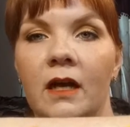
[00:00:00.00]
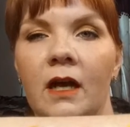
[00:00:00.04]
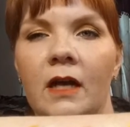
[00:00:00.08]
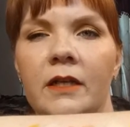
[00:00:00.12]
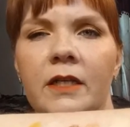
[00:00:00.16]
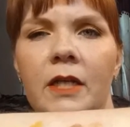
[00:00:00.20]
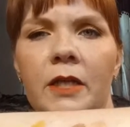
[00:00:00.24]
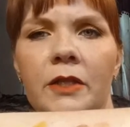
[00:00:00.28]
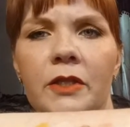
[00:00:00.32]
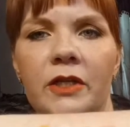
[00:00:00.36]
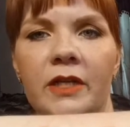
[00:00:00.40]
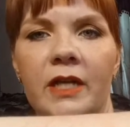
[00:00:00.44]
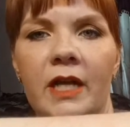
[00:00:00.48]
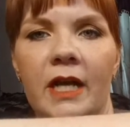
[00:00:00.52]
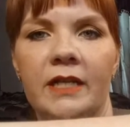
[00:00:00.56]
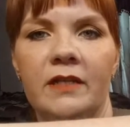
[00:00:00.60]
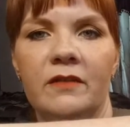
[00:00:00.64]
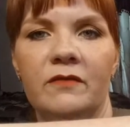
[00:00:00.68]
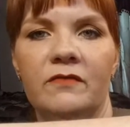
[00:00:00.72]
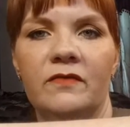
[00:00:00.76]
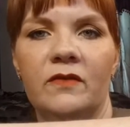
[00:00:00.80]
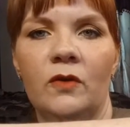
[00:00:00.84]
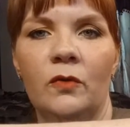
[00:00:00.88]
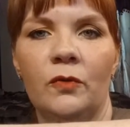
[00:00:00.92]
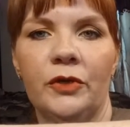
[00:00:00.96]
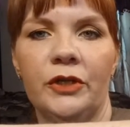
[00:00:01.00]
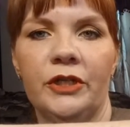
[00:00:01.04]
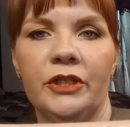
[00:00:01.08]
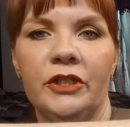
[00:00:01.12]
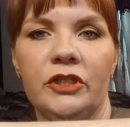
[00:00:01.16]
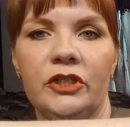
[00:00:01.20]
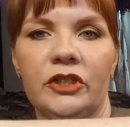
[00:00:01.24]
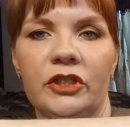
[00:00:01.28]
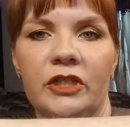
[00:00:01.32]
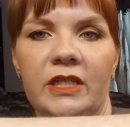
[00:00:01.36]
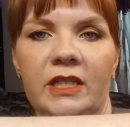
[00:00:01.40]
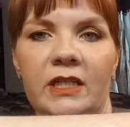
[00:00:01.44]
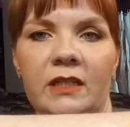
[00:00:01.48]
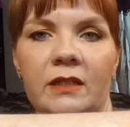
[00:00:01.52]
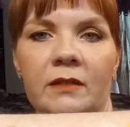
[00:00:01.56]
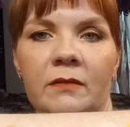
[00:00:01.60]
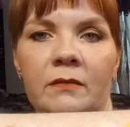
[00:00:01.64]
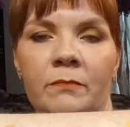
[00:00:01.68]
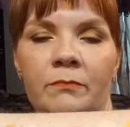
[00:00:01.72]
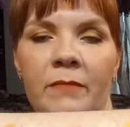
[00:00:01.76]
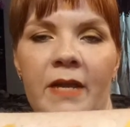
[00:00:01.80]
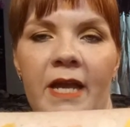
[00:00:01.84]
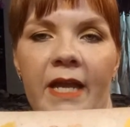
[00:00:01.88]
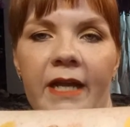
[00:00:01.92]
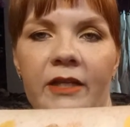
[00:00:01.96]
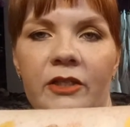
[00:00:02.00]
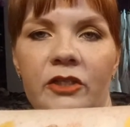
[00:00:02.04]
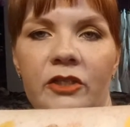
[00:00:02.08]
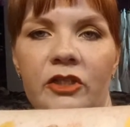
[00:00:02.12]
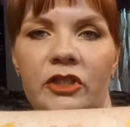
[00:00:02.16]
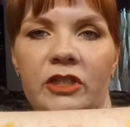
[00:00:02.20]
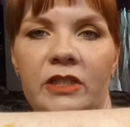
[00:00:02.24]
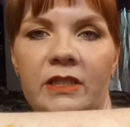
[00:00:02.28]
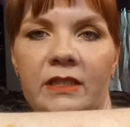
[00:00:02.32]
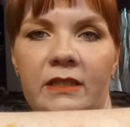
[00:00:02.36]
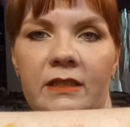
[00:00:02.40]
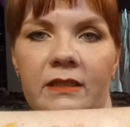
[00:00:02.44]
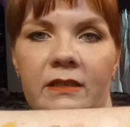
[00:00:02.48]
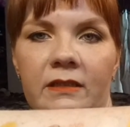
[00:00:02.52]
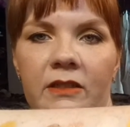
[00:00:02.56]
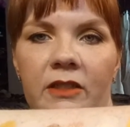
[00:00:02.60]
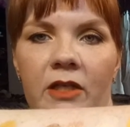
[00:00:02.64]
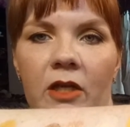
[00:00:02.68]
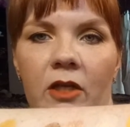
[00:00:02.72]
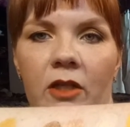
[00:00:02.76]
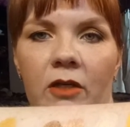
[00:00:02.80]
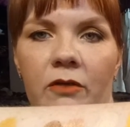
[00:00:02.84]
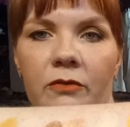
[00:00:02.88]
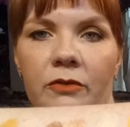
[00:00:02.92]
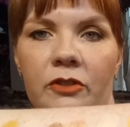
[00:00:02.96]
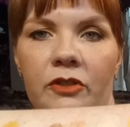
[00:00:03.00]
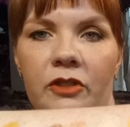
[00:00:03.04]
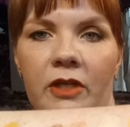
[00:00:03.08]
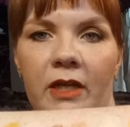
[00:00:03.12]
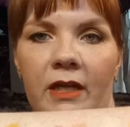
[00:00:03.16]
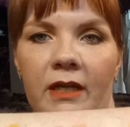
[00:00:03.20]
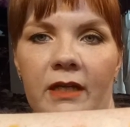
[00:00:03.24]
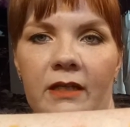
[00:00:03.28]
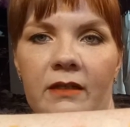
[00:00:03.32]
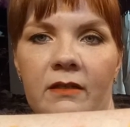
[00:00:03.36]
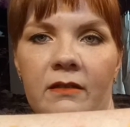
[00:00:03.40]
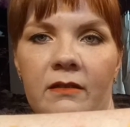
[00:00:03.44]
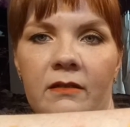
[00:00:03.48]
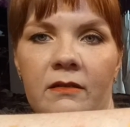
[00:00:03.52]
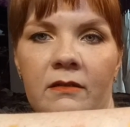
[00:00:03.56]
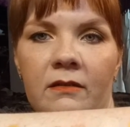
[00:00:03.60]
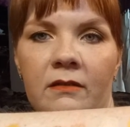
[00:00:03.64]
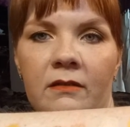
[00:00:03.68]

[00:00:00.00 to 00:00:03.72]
Another kind of orangey mac and cheese yellow shade.